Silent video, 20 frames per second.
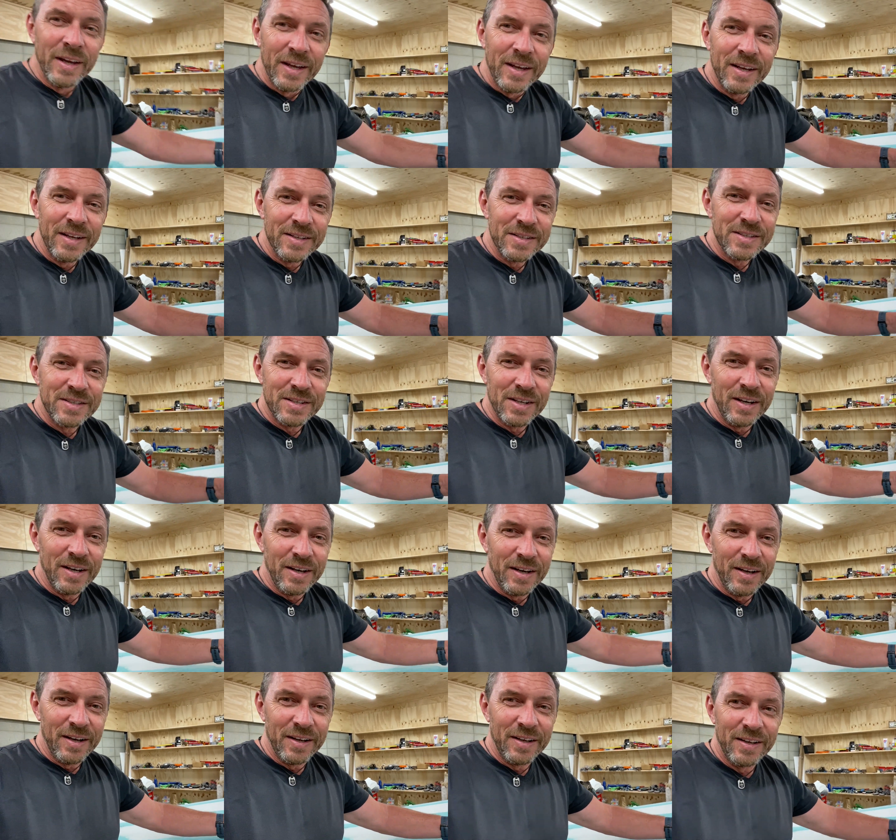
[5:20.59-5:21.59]
It,
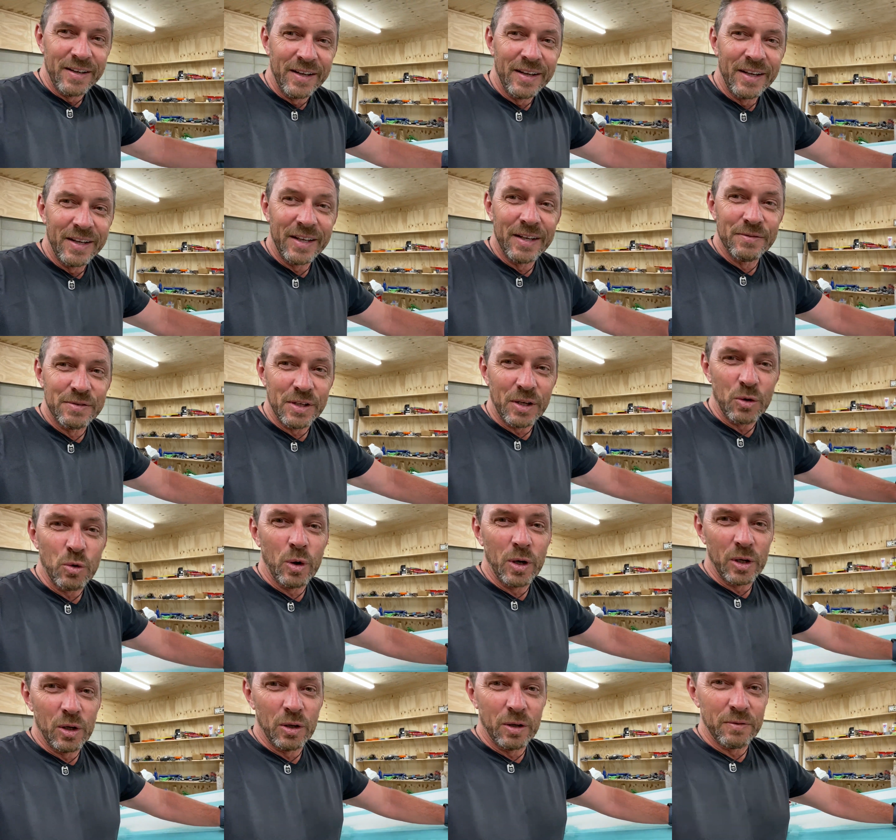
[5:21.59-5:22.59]
uh, it gives it
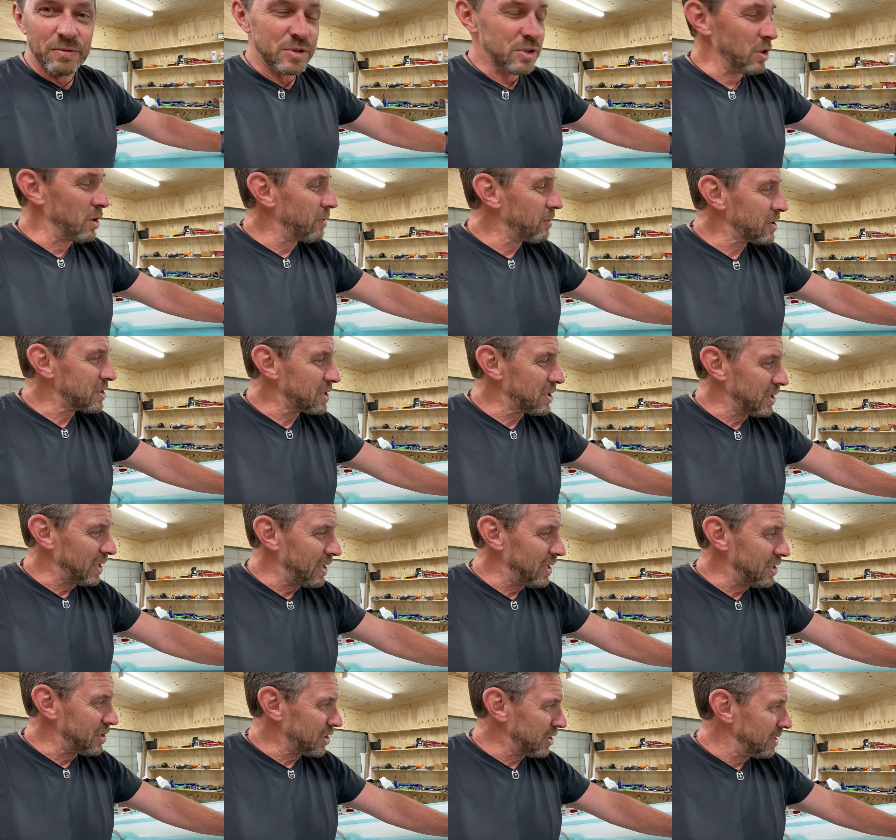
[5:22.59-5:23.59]
quite a lot of surface
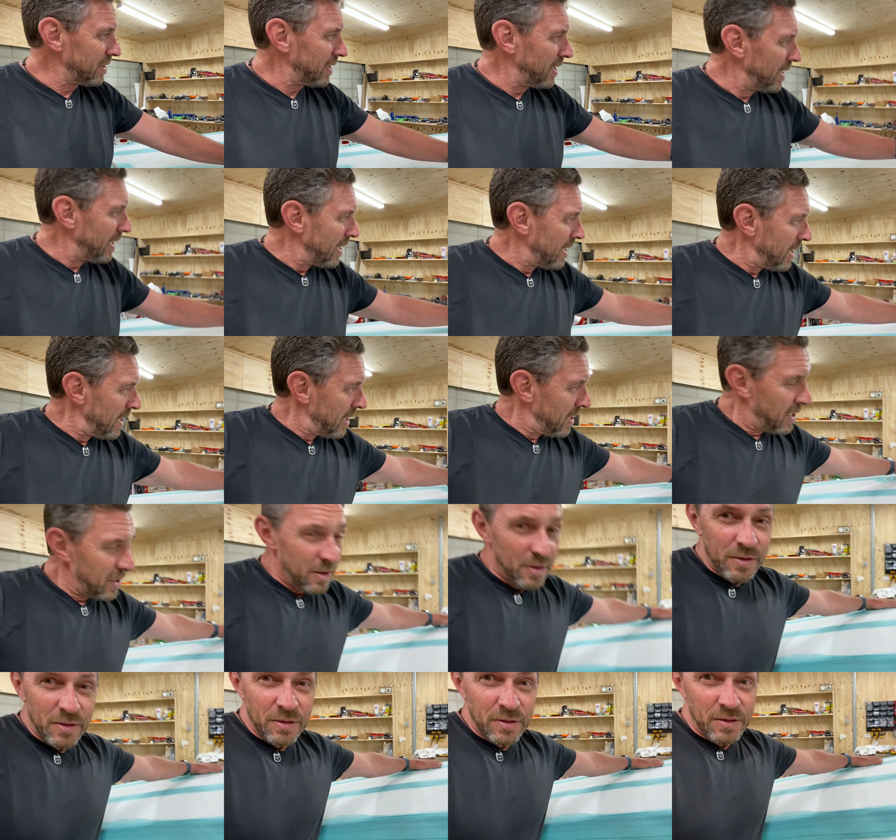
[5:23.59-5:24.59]
adhesion.
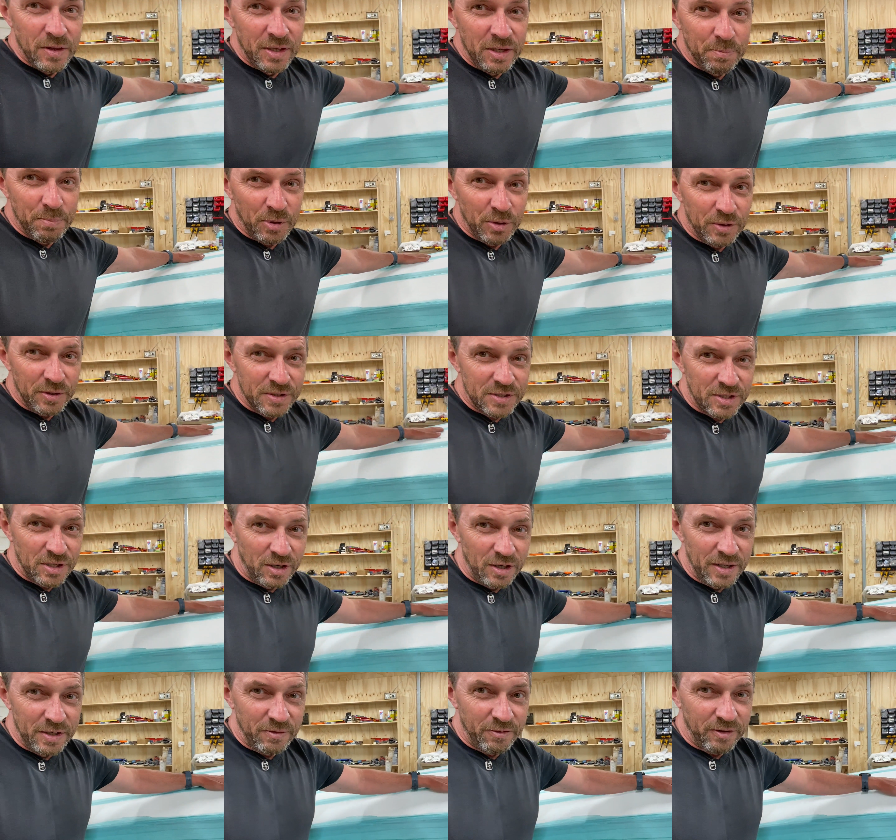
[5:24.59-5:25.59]
Then you put the
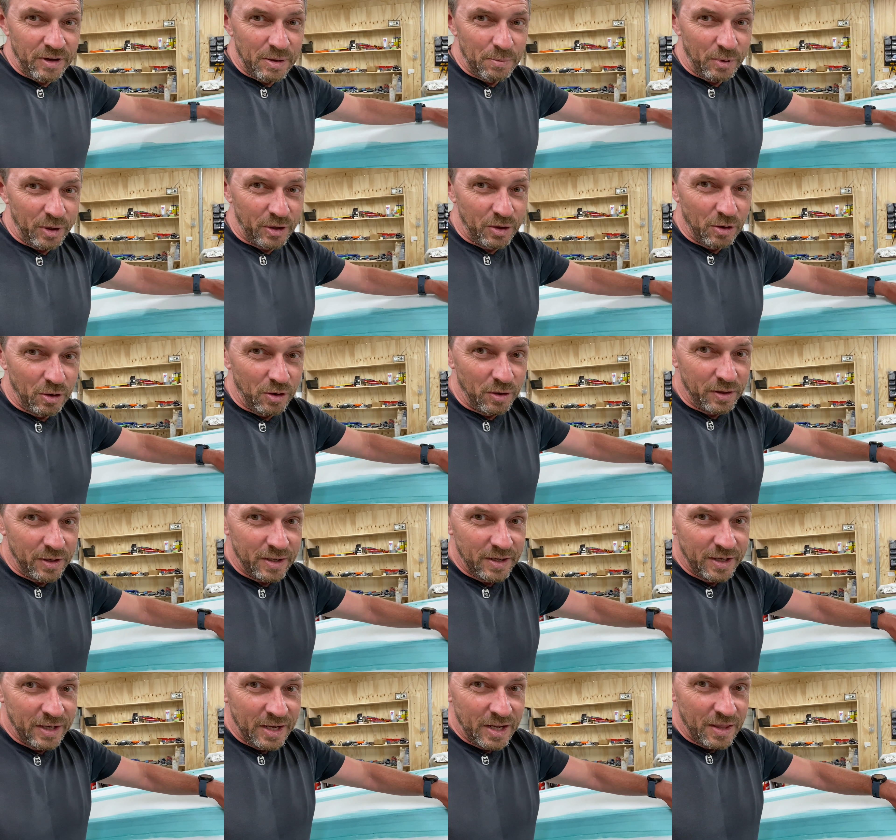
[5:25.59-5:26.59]
side fabric on,
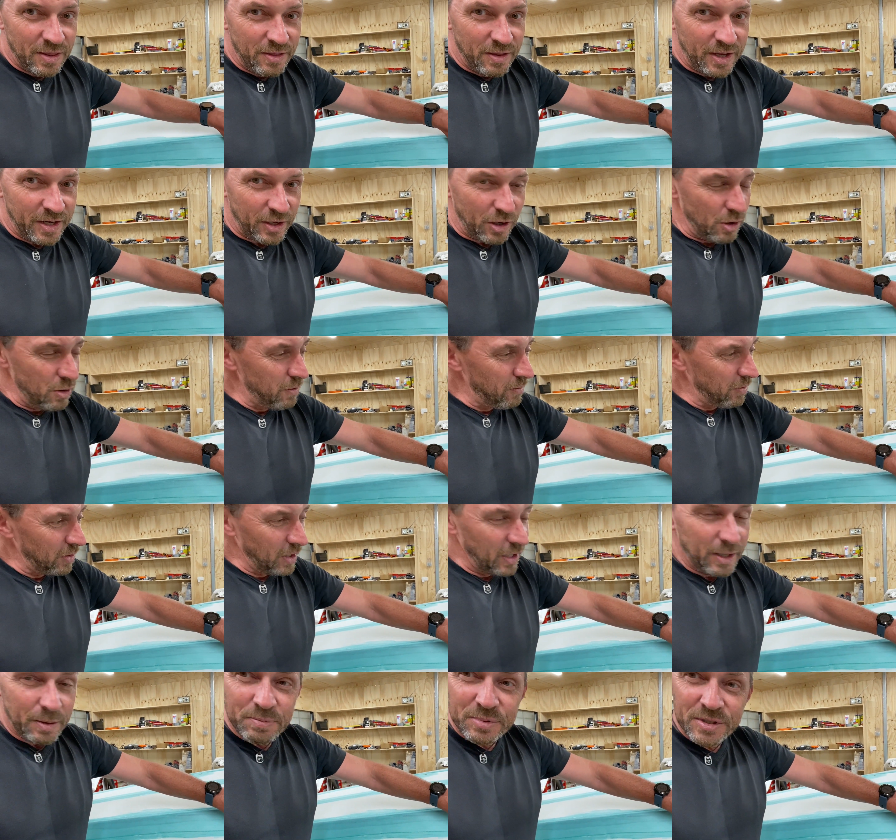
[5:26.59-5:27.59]
that
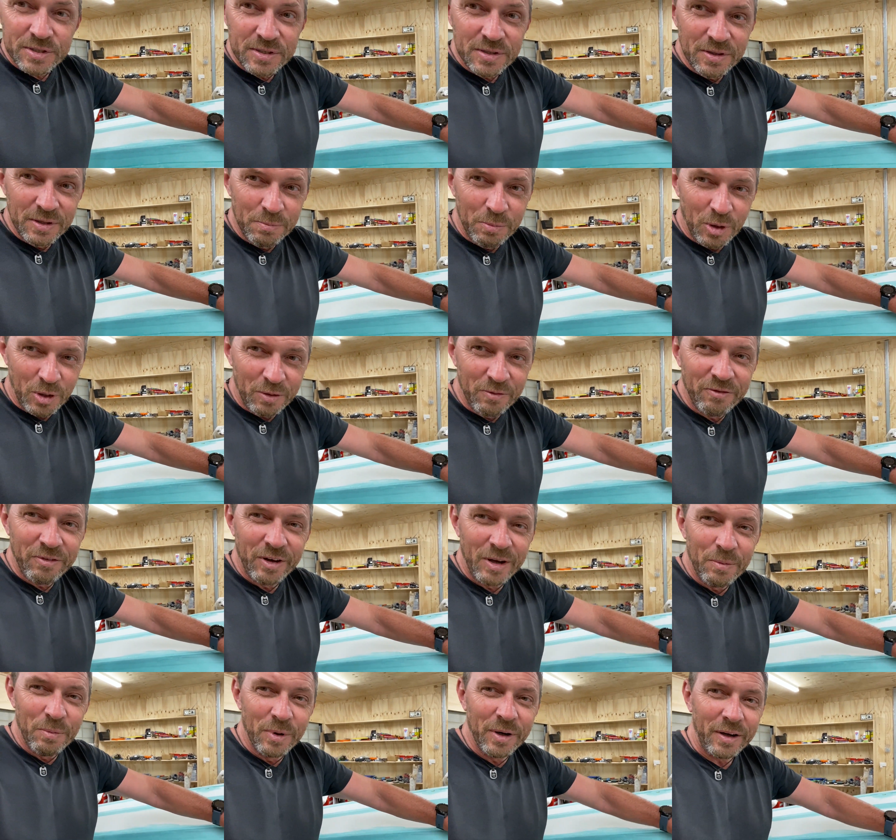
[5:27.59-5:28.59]
overlaps the bottom
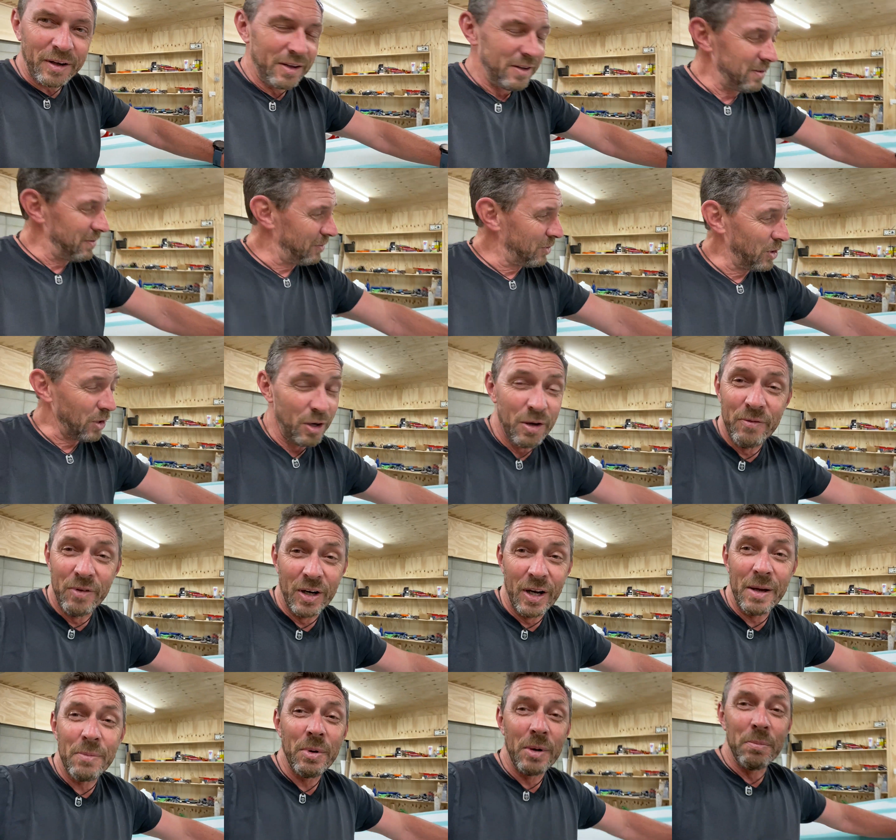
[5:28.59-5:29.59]
fabric. You've got to
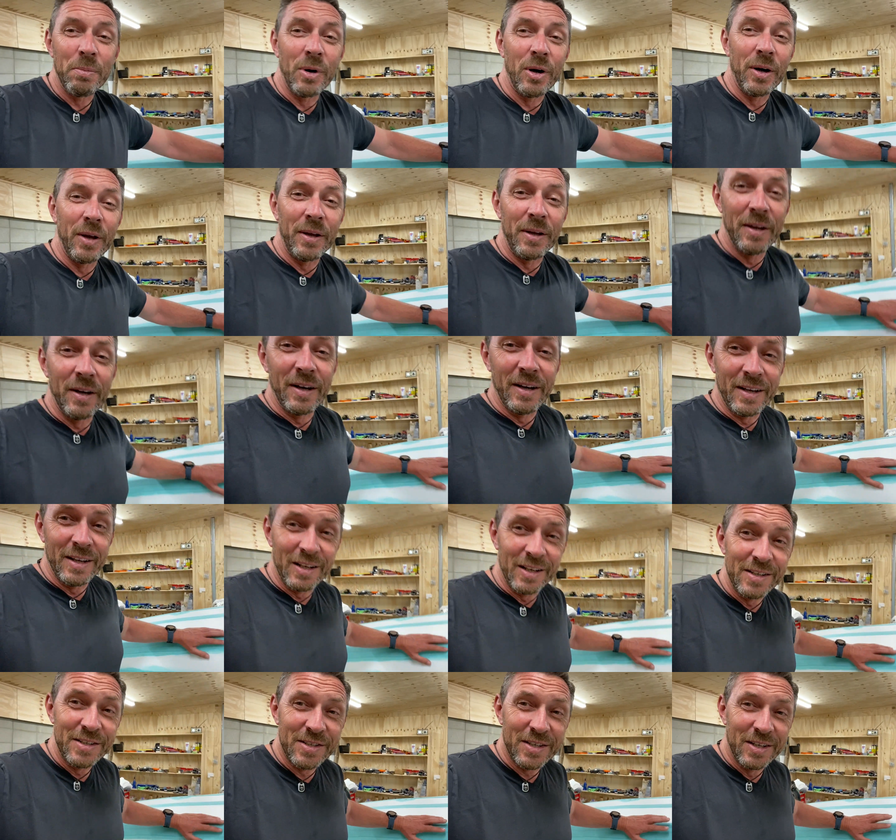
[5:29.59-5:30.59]
overlap it by uh, at
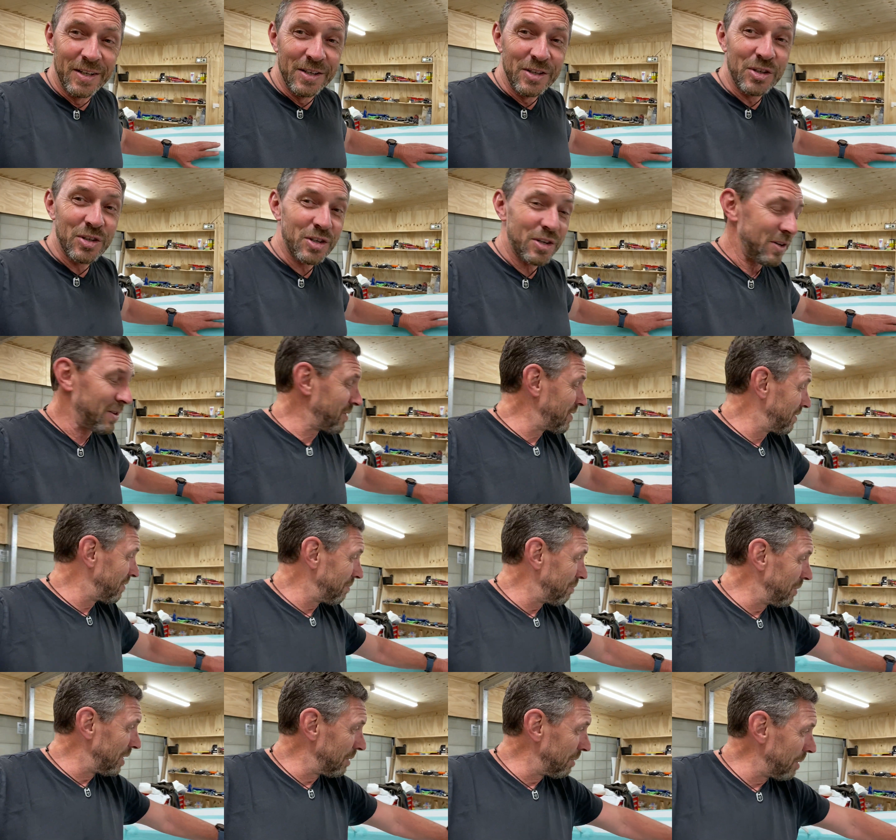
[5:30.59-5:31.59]
least an inch
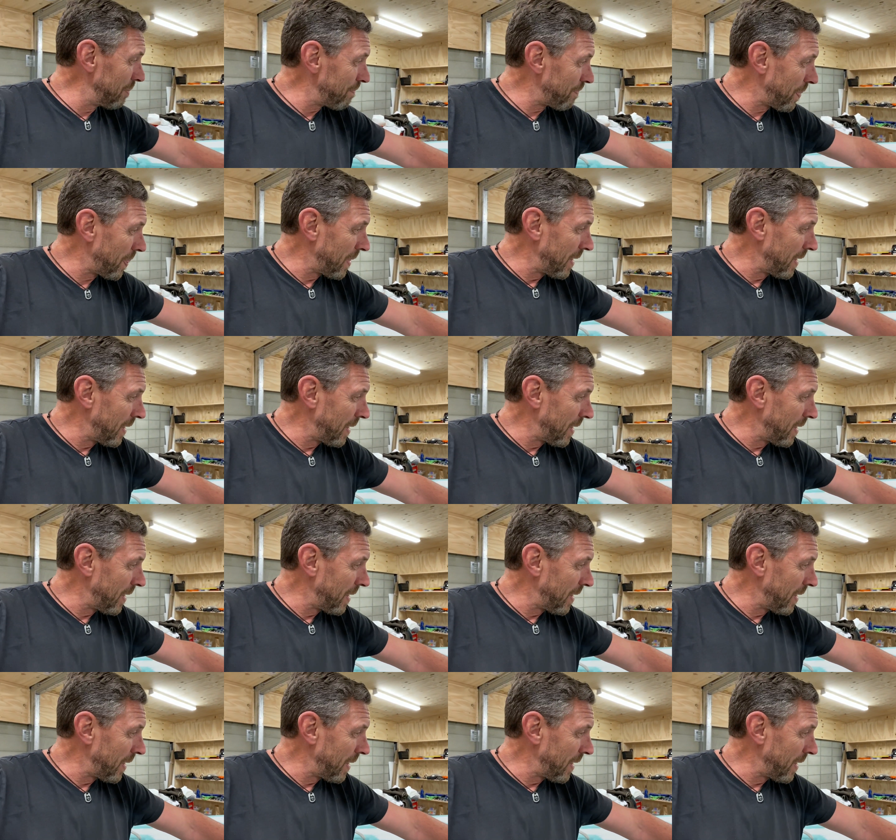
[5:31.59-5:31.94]
minimum.